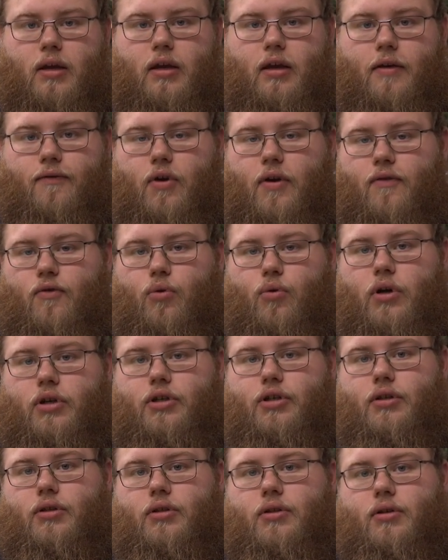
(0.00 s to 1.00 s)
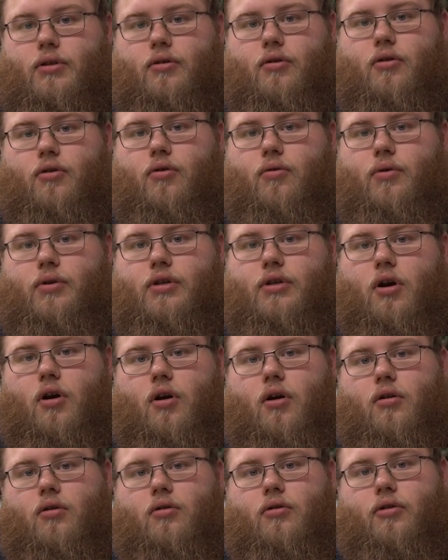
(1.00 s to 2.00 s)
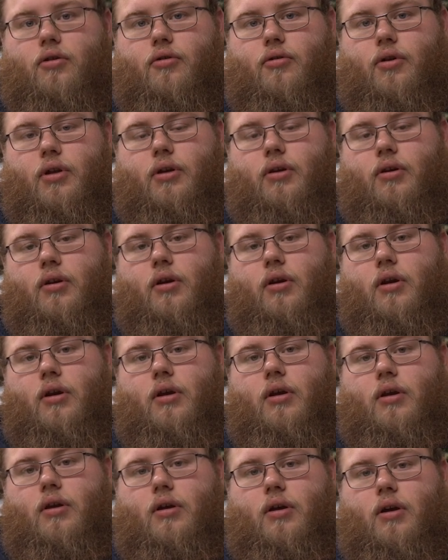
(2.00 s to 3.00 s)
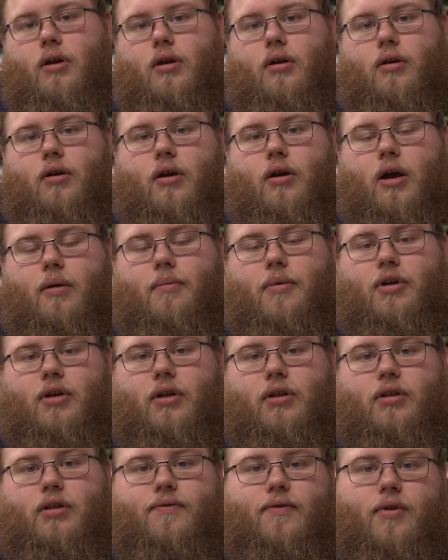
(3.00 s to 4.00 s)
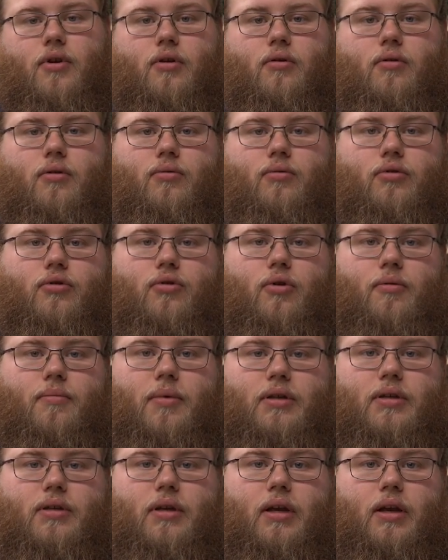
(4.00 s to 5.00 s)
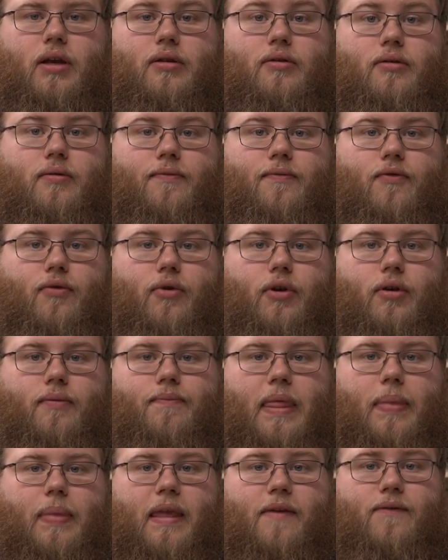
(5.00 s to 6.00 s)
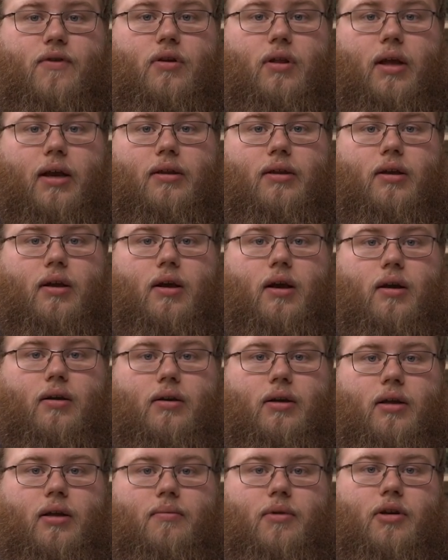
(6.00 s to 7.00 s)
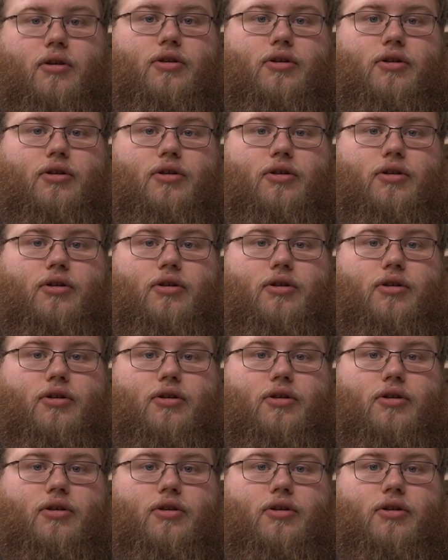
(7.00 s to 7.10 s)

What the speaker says: If you have questions, you can always call, or you can comment on this video, and we'll do our best to answer them for you. If you like the content, make